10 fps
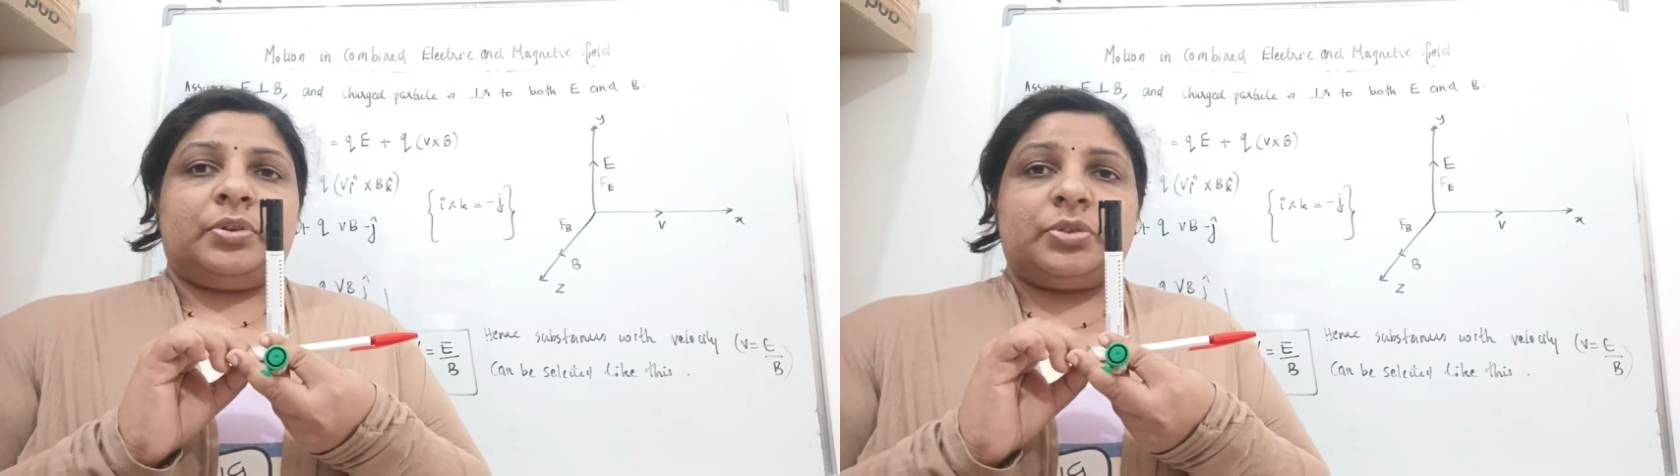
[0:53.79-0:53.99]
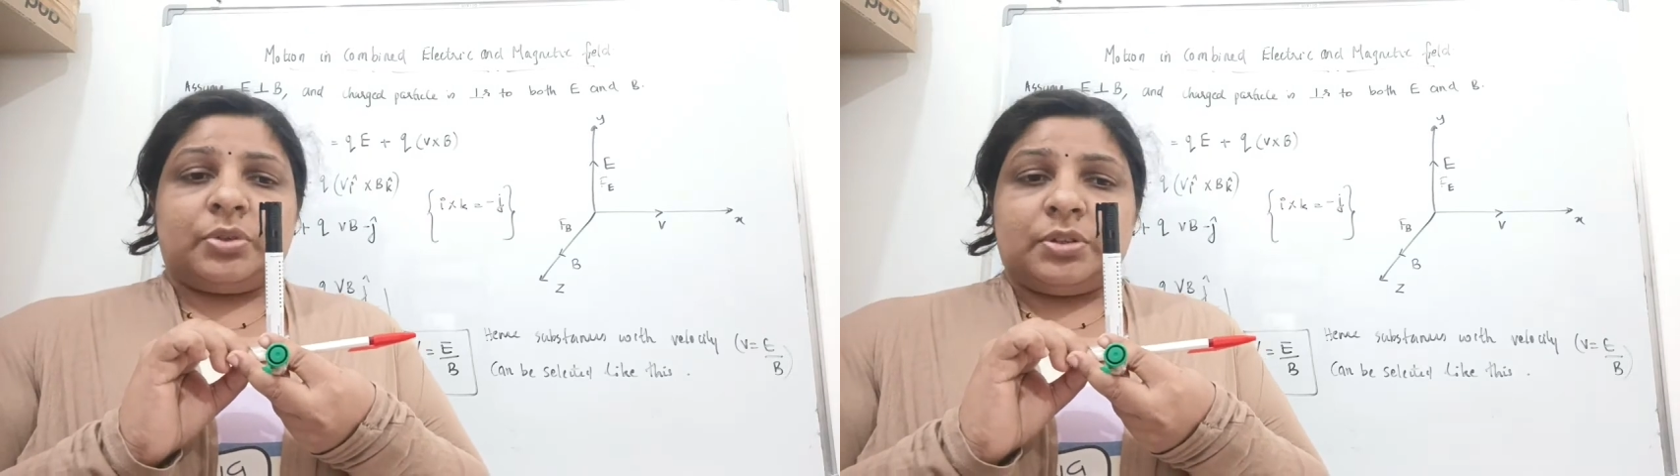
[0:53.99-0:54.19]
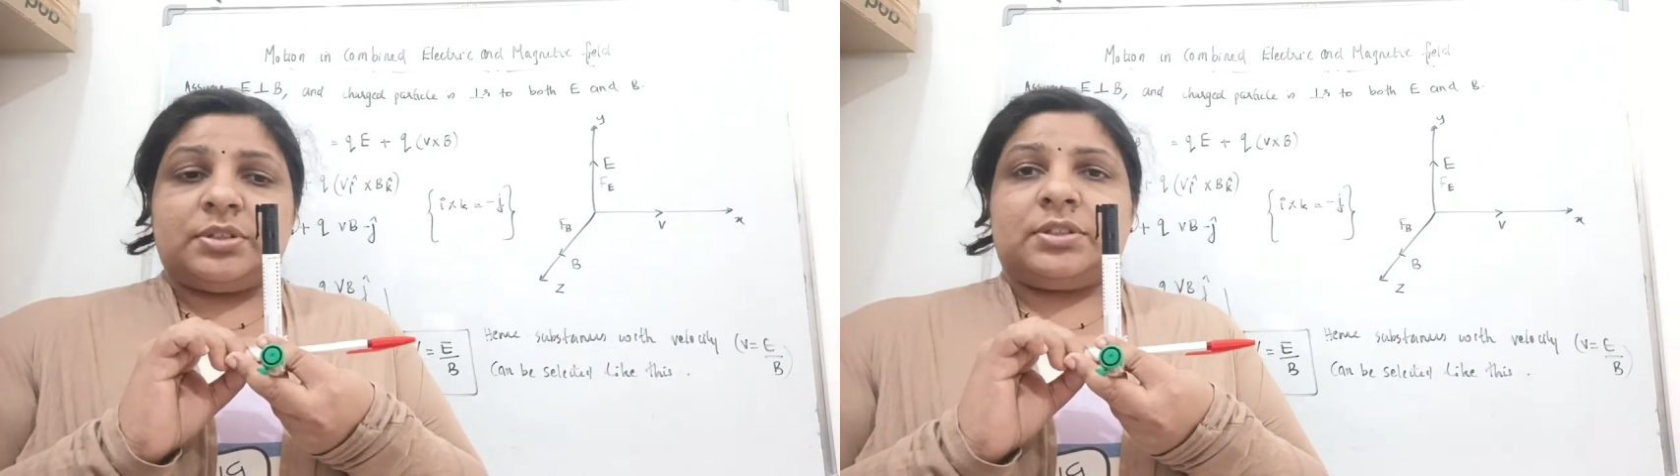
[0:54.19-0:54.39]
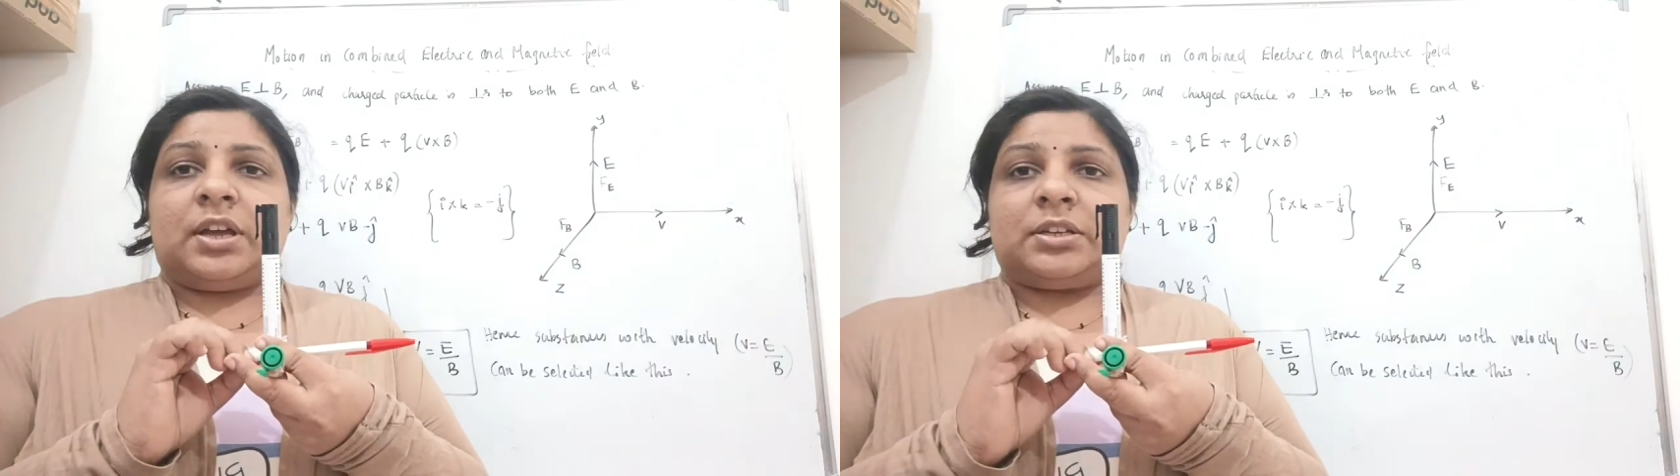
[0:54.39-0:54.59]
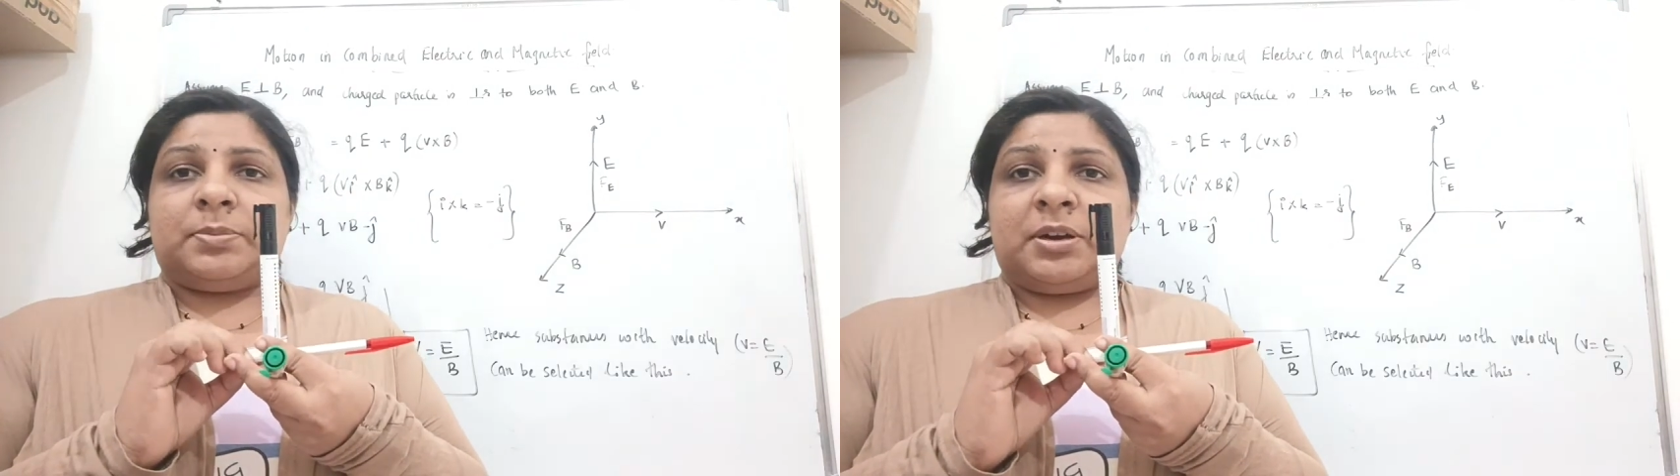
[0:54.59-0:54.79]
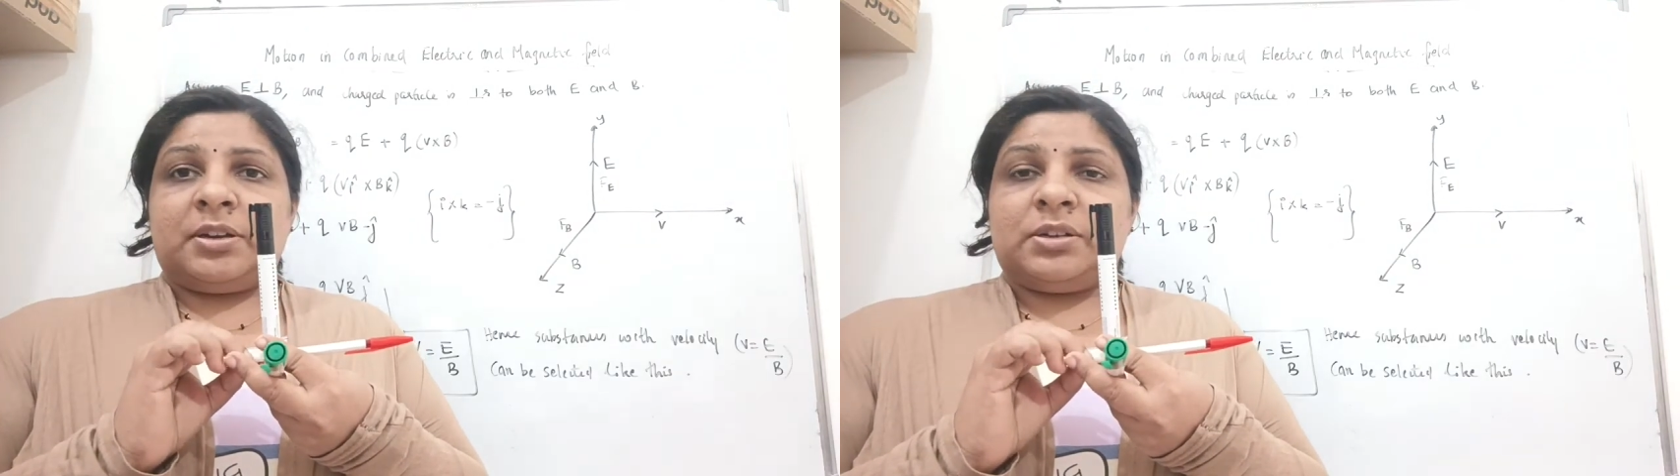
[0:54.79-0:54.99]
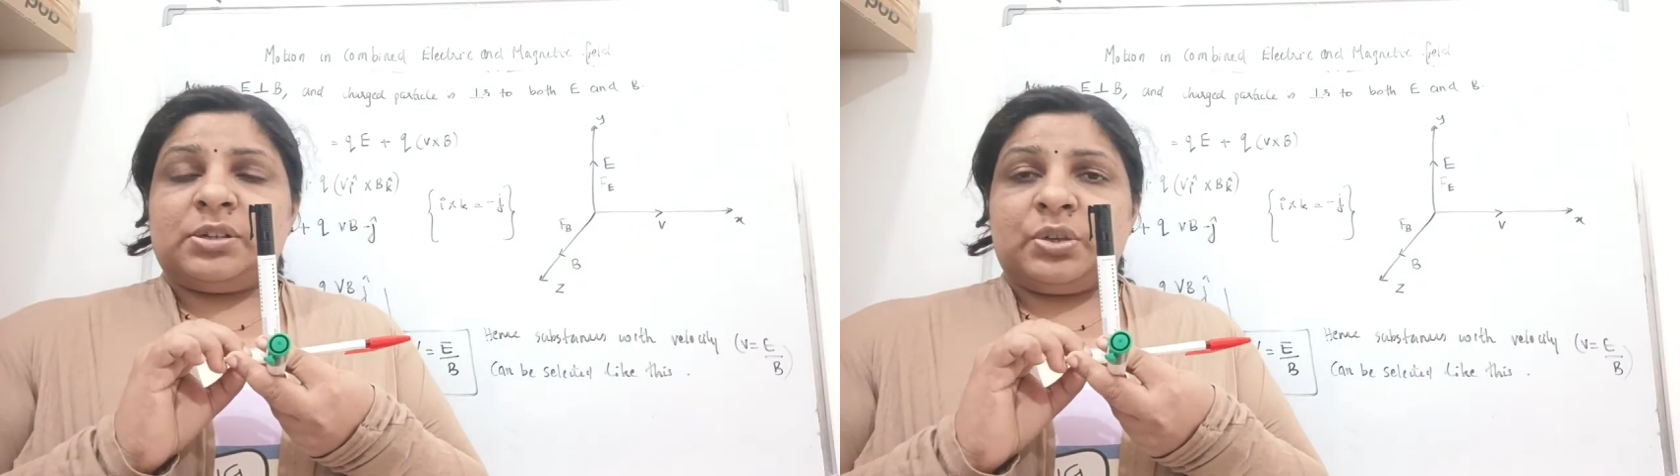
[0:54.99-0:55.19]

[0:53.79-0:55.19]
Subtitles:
So this charged particle